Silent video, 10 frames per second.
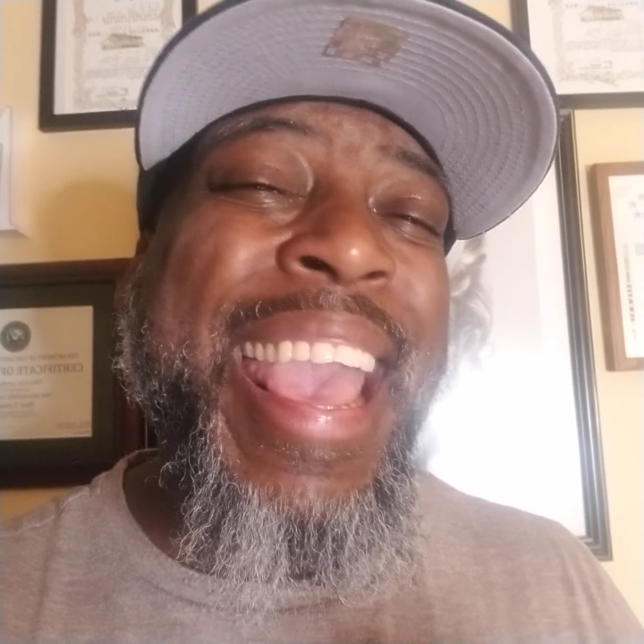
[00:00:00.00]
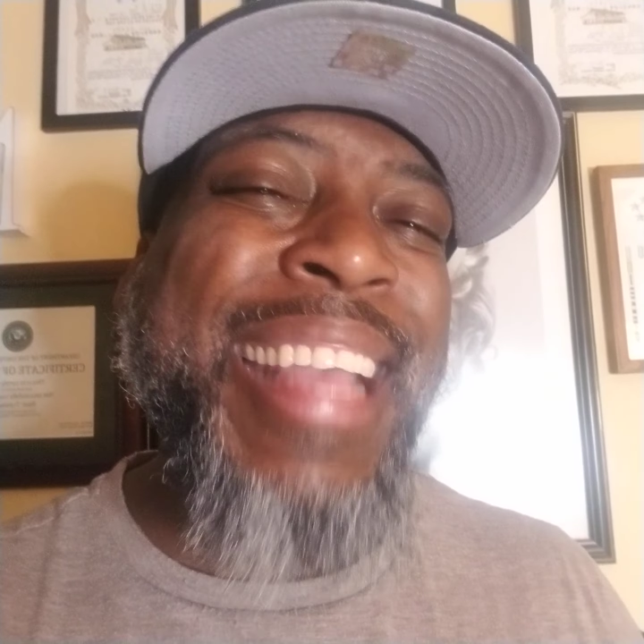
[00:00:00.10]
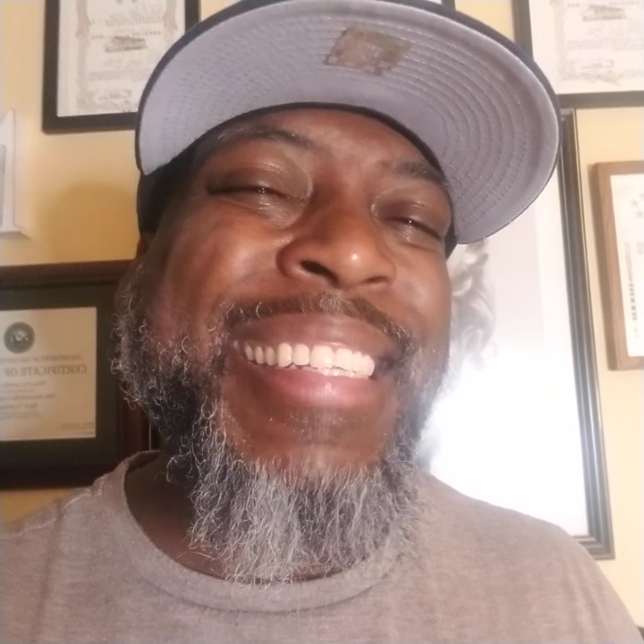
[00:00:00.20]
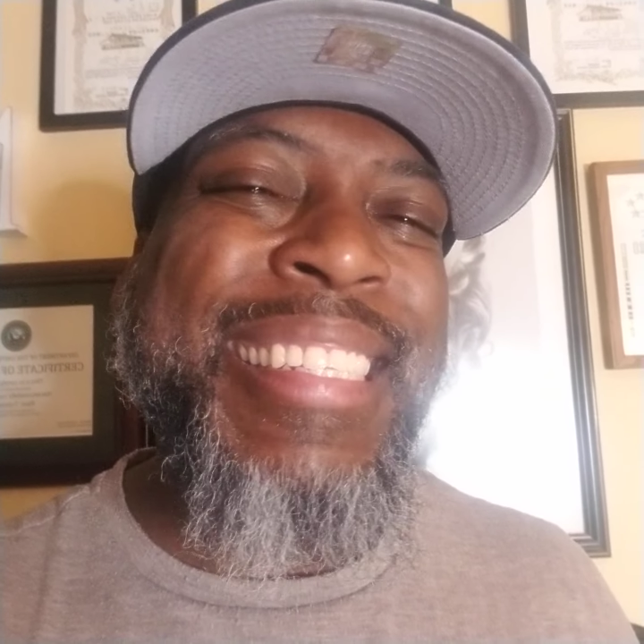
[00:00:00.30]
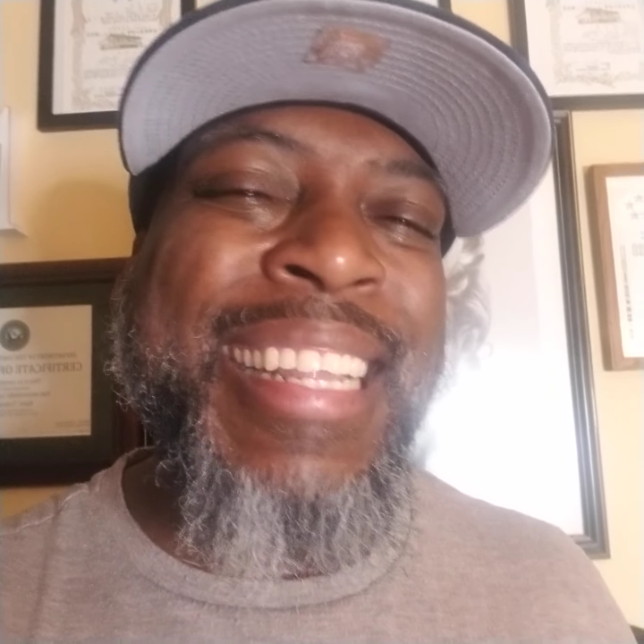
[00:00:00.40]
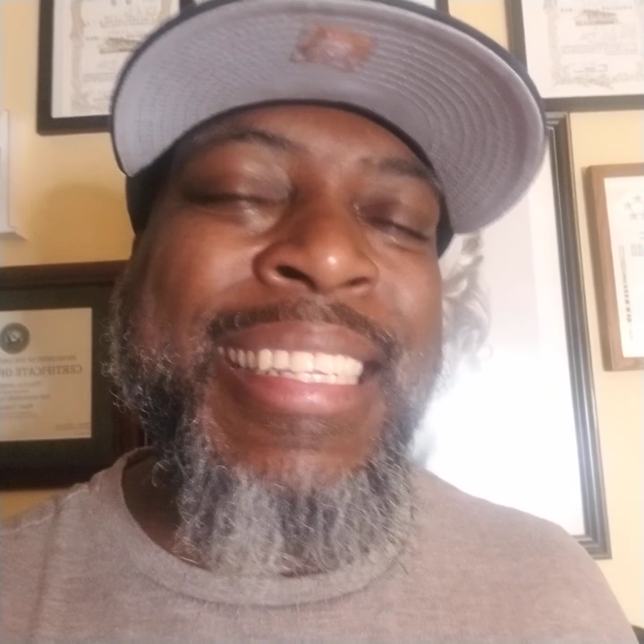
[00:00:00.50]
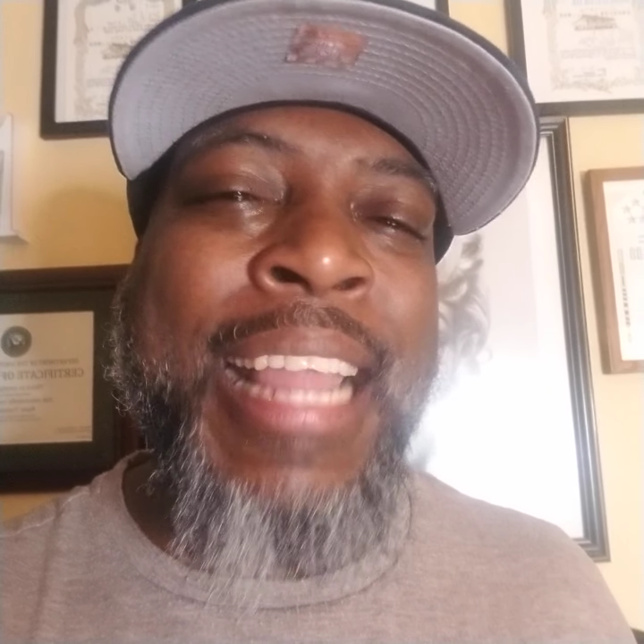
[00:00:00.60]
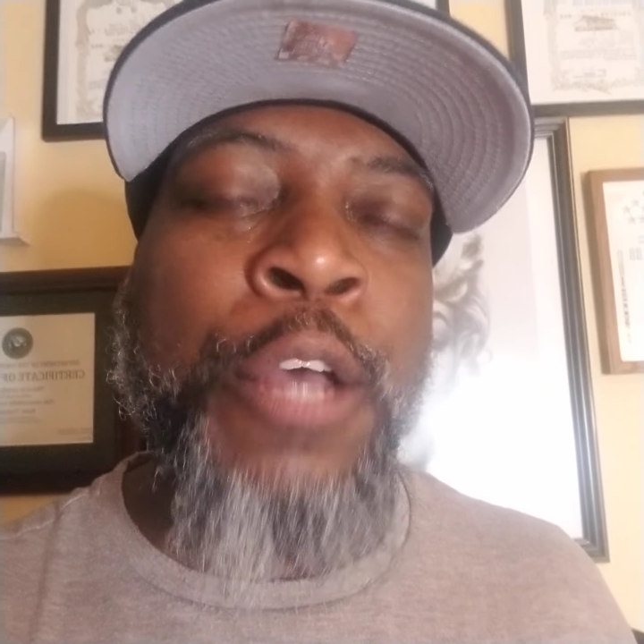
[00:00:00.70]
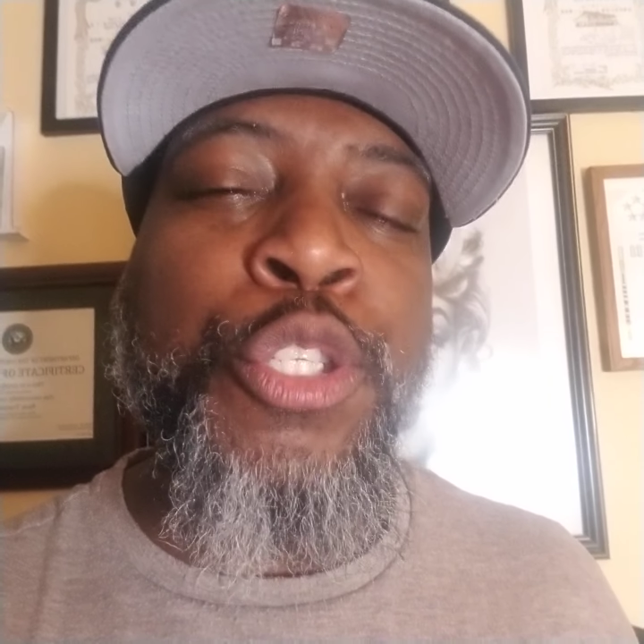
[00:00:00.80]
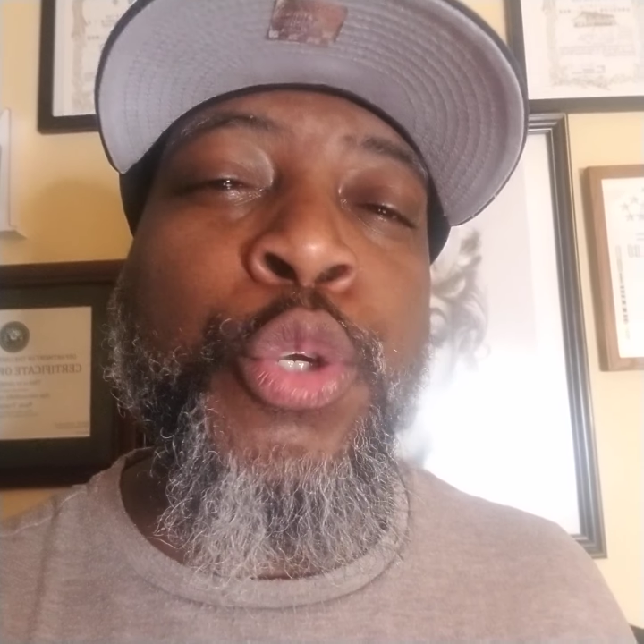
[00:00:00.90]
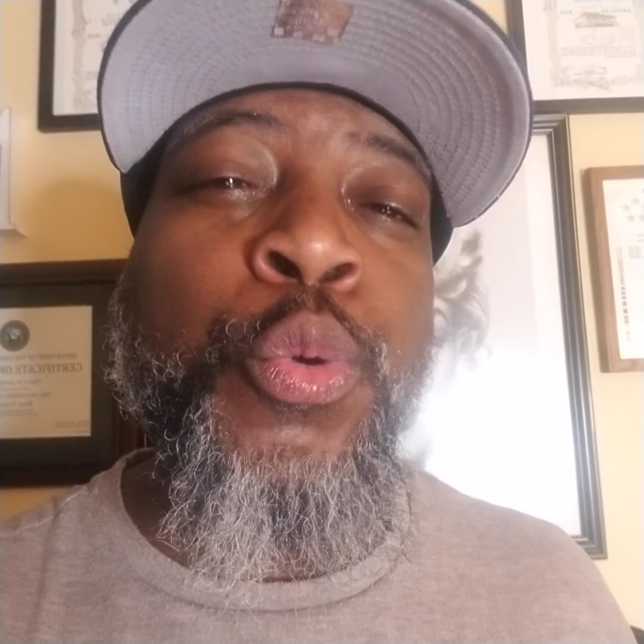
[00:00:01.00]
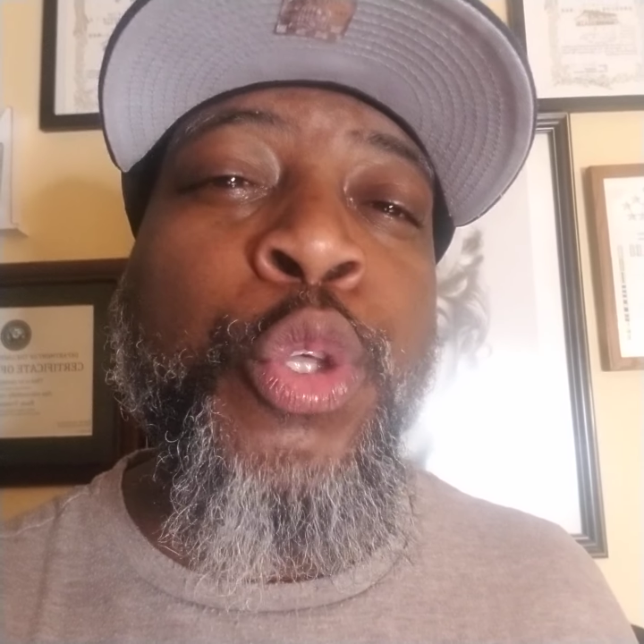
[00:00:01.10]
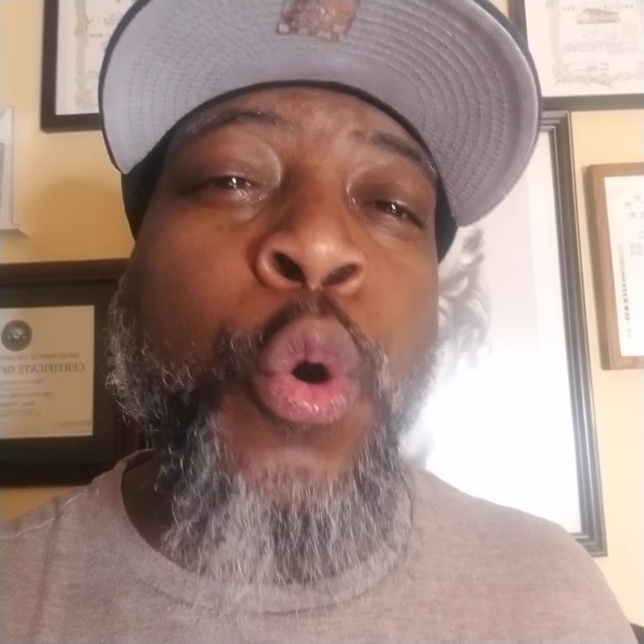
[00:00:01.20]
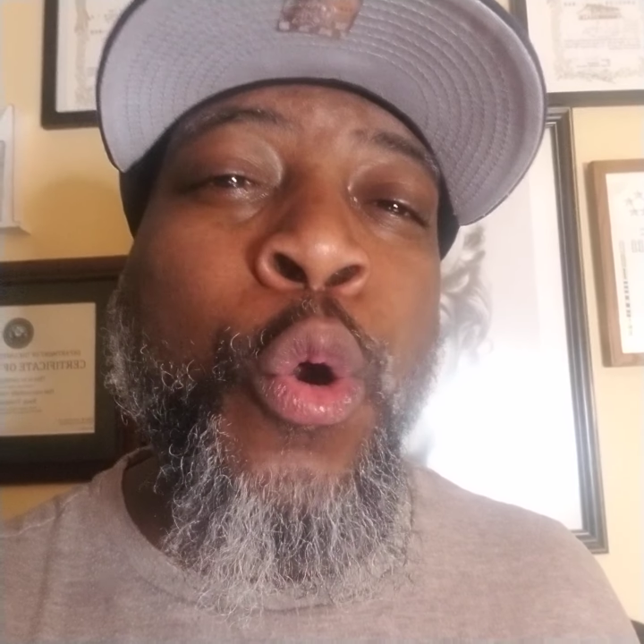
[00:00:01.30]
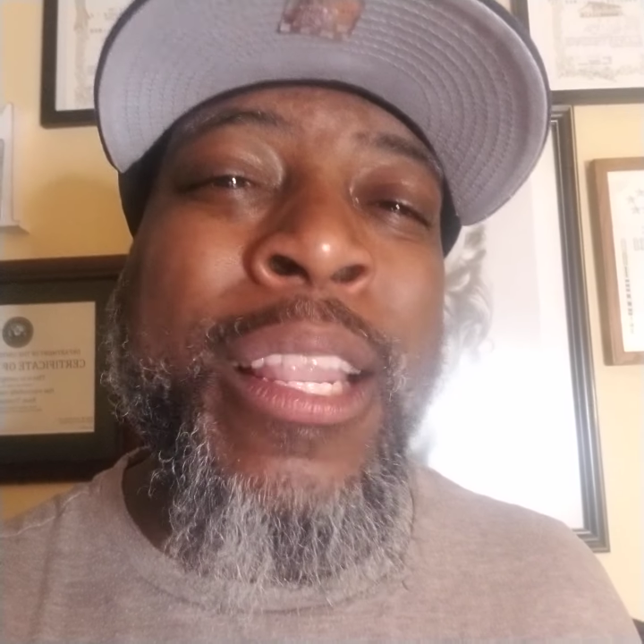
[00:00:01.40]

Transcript: and send it out to your